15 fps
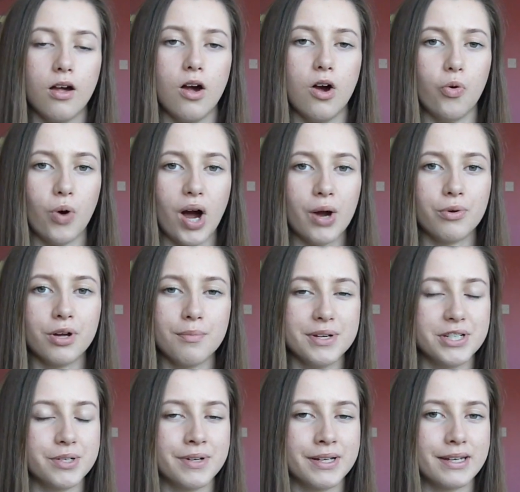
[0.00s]
What I will be
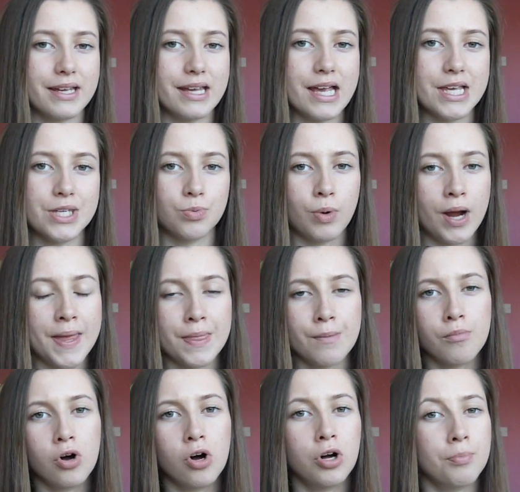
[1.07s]
doing is weighing
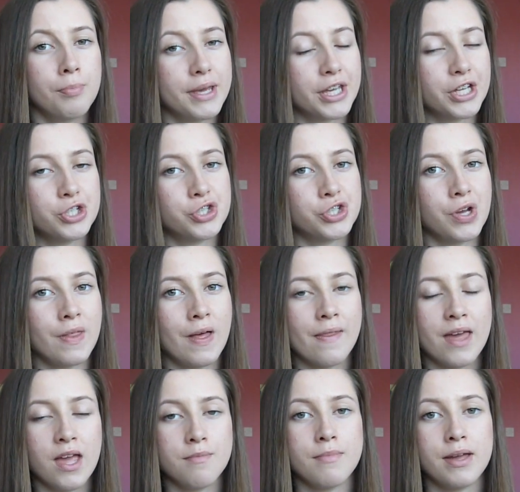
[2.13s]
them all, making sure that
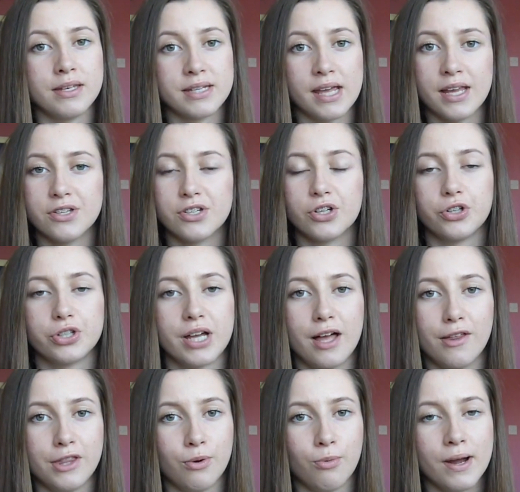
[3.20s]
they've maintained a good
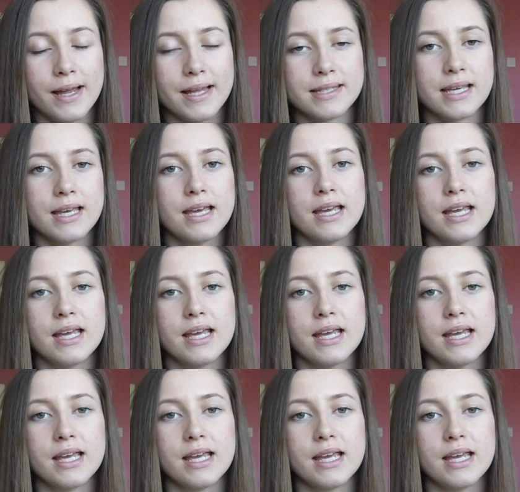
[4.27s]
healthy weight.